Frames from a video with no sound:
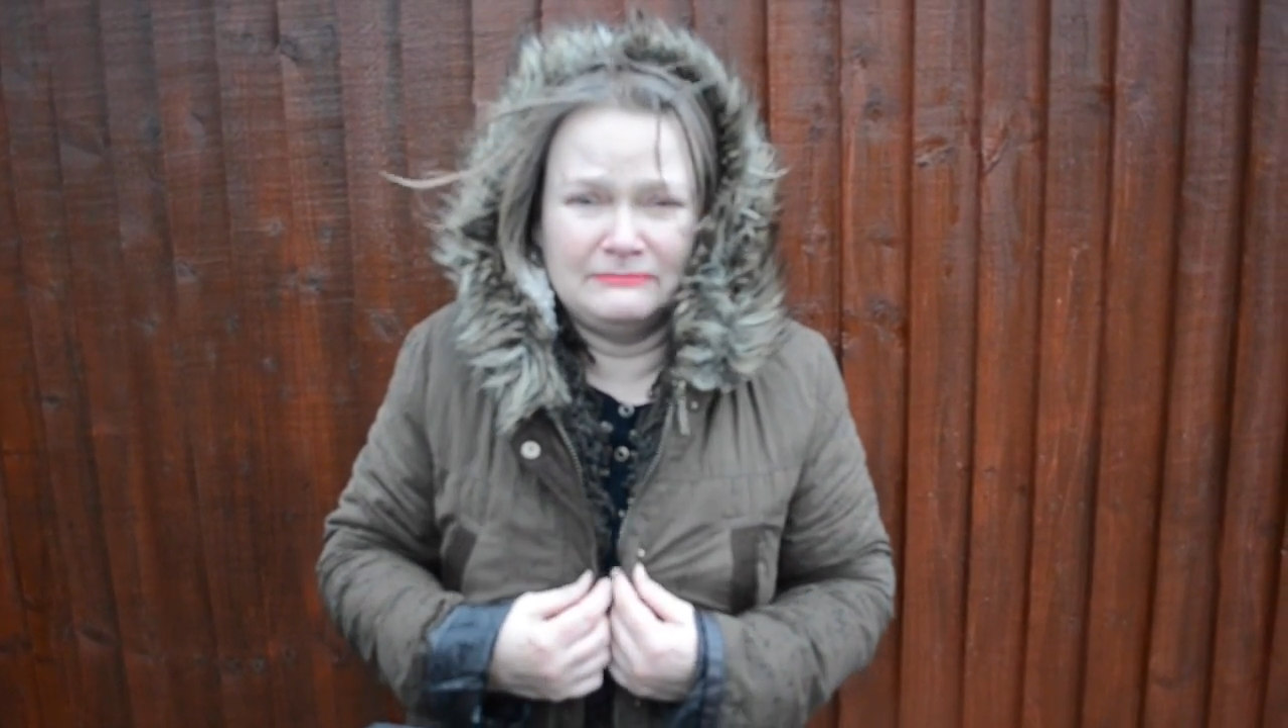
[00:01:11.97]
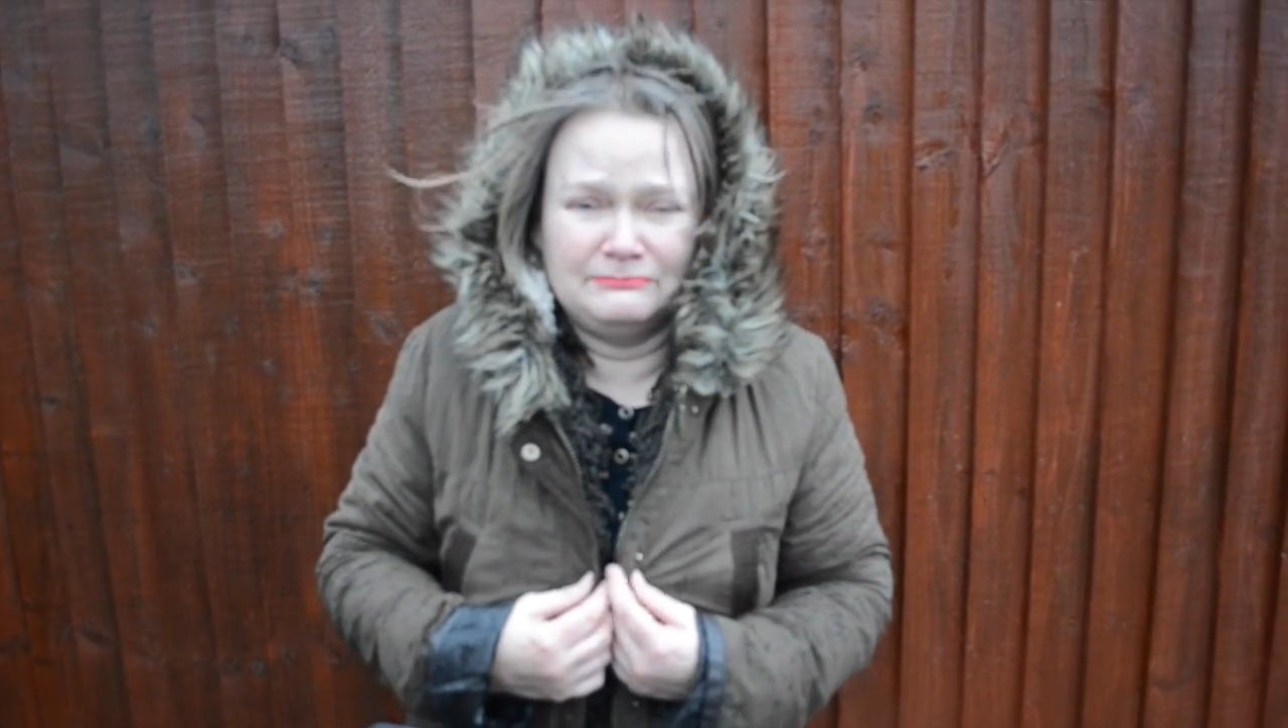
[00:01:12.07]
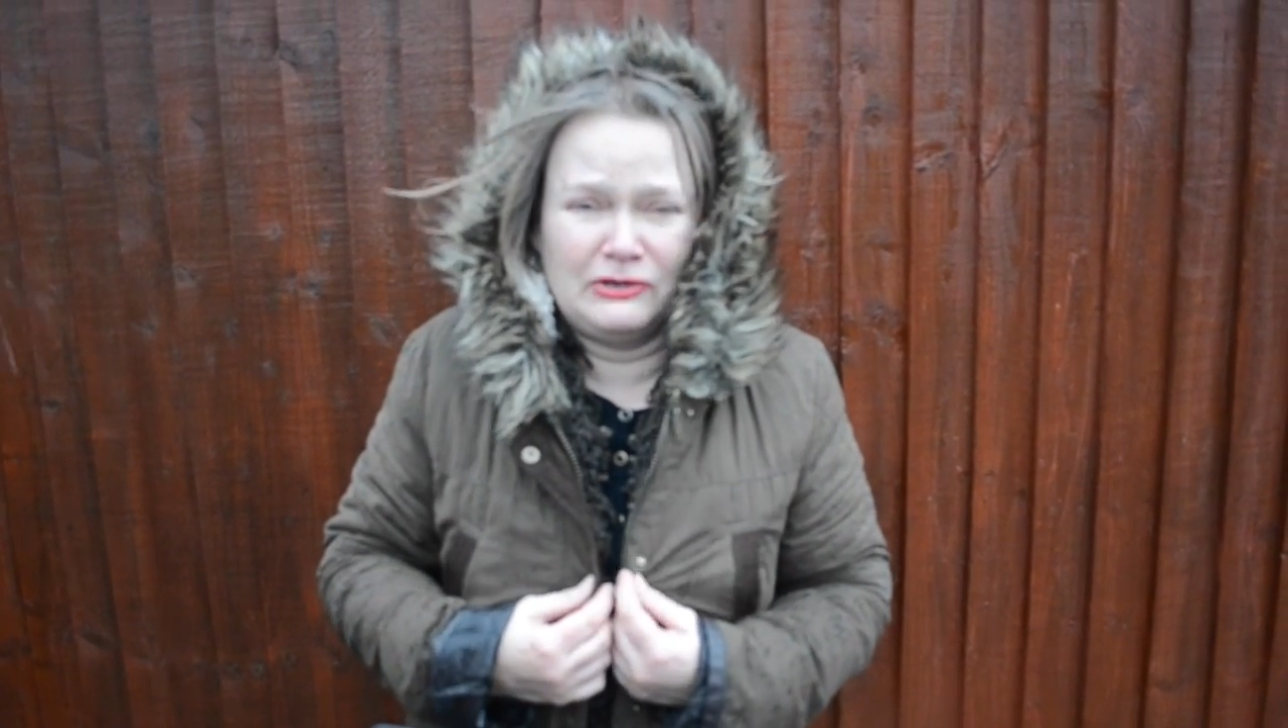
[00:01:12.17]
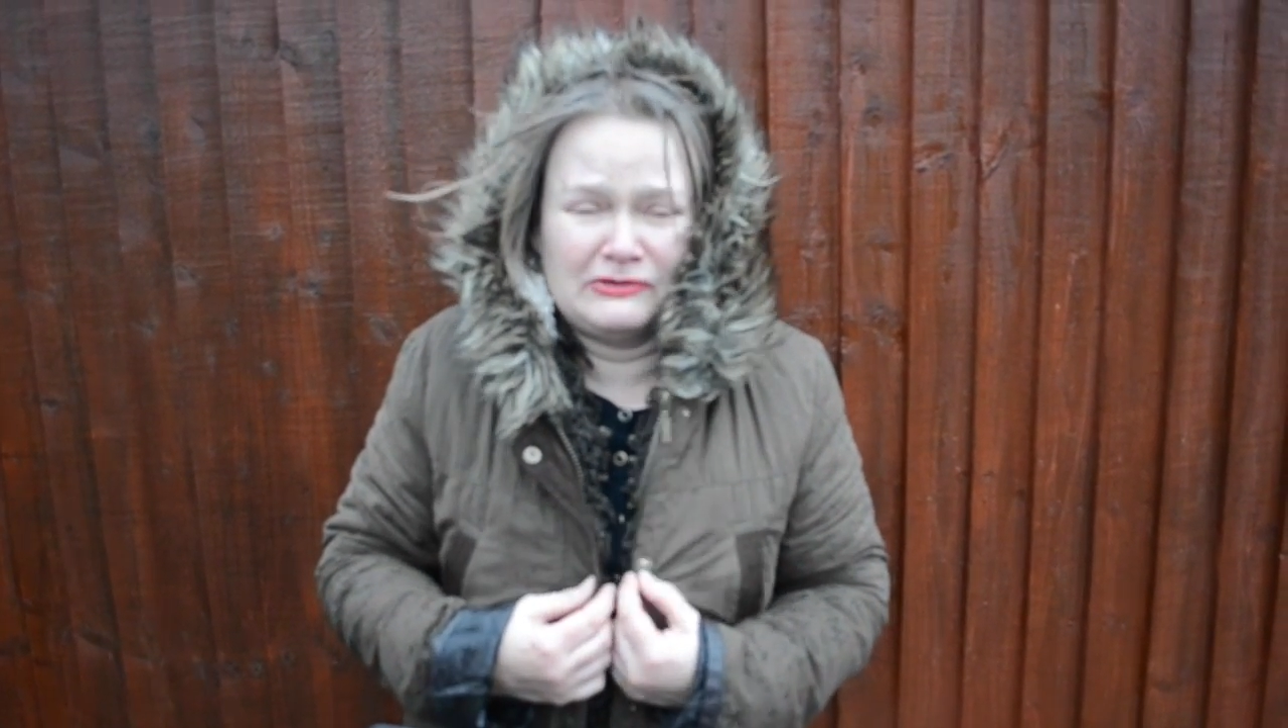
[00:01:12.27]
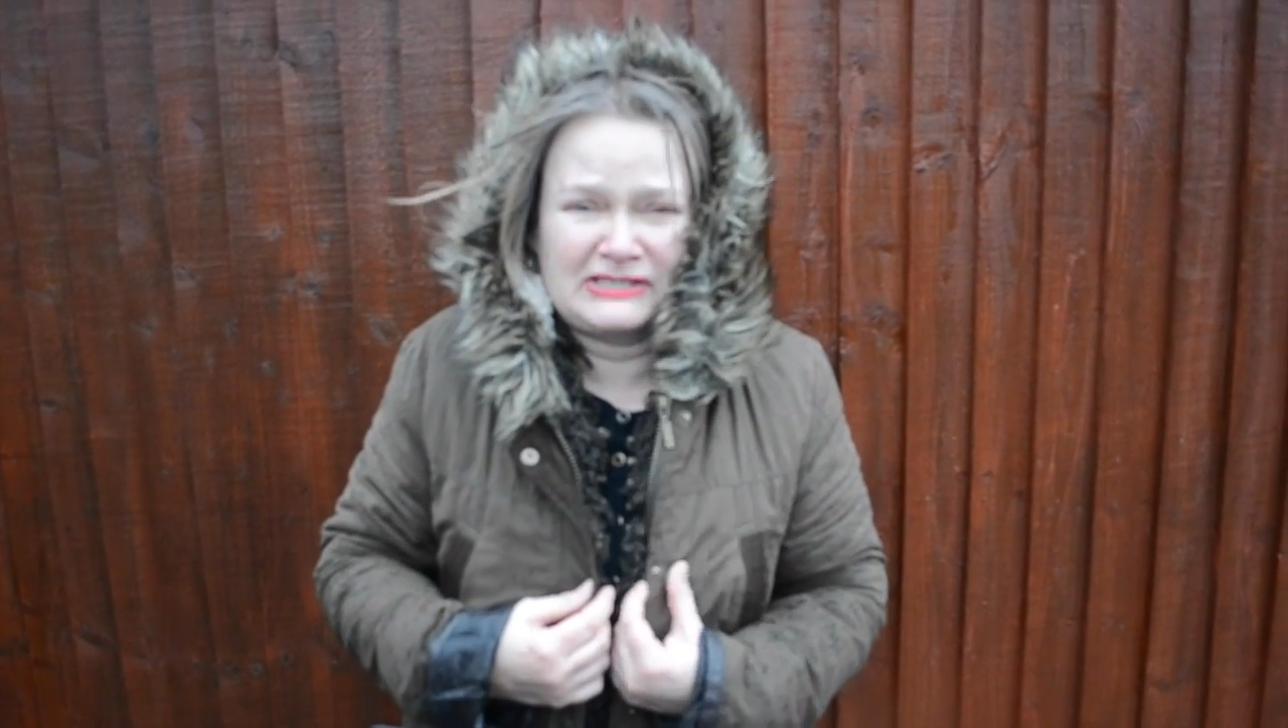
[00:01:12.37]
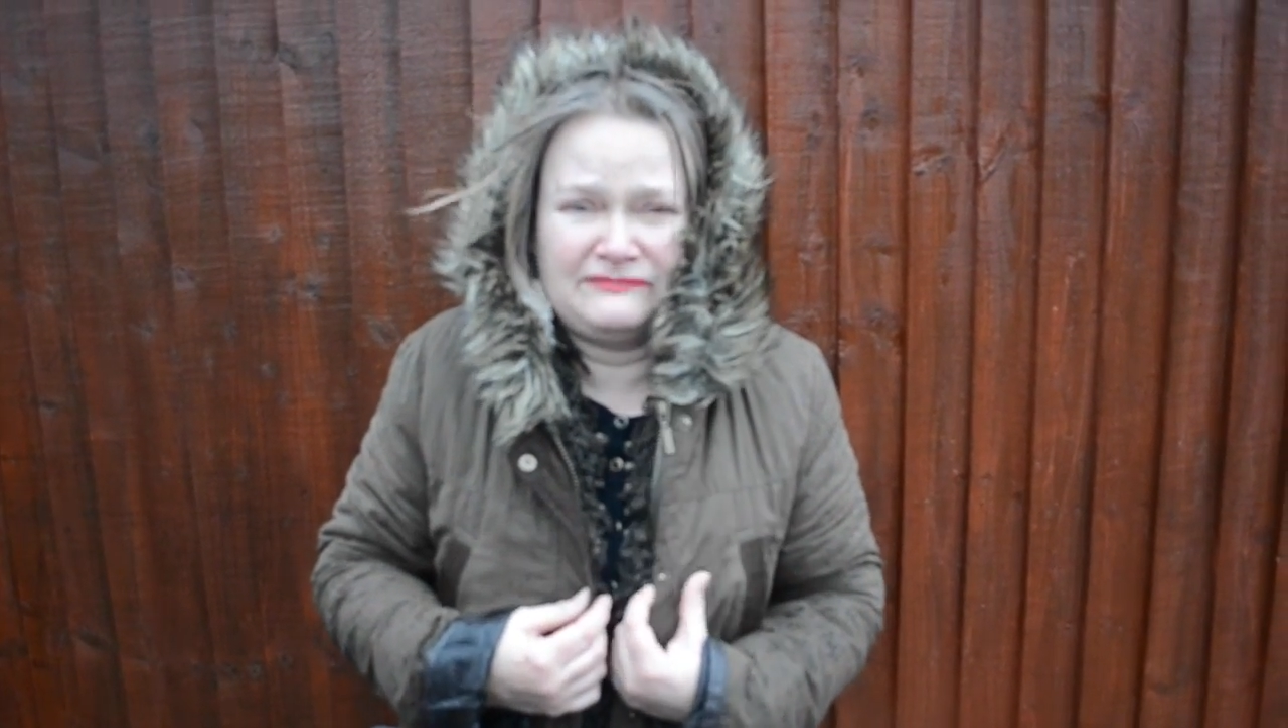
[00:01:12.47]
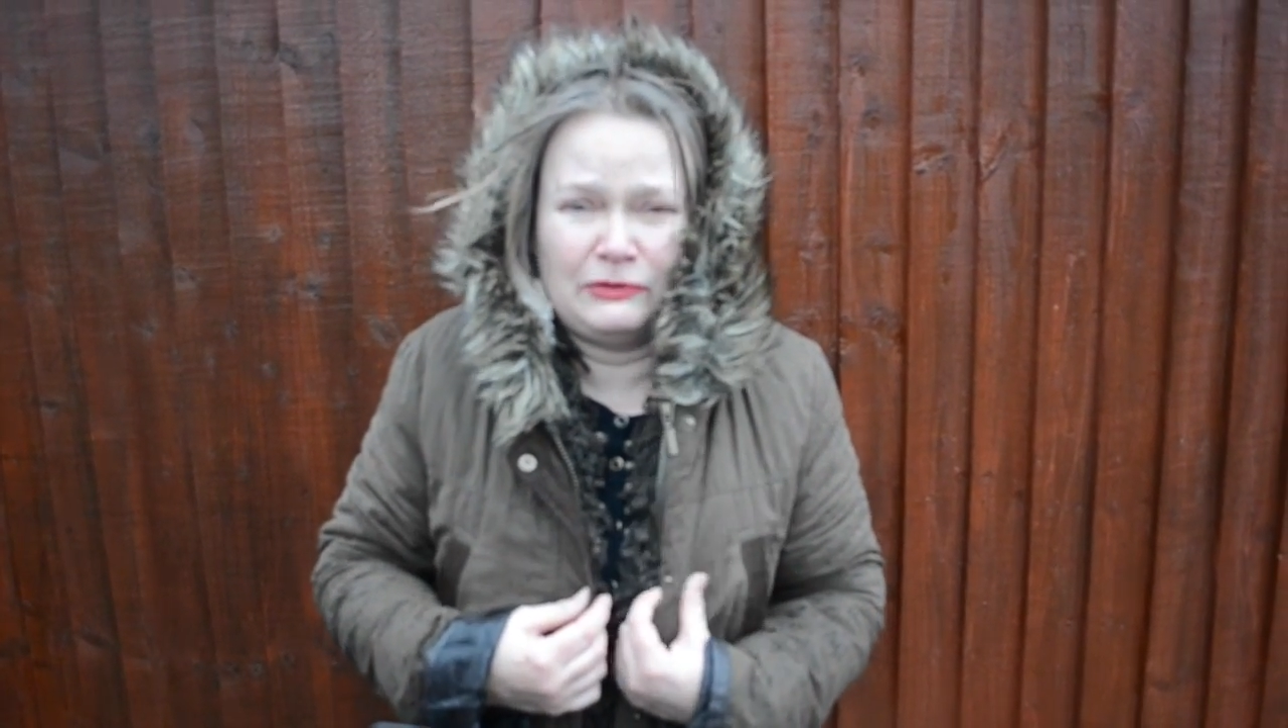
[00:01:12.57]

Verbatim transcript: and put us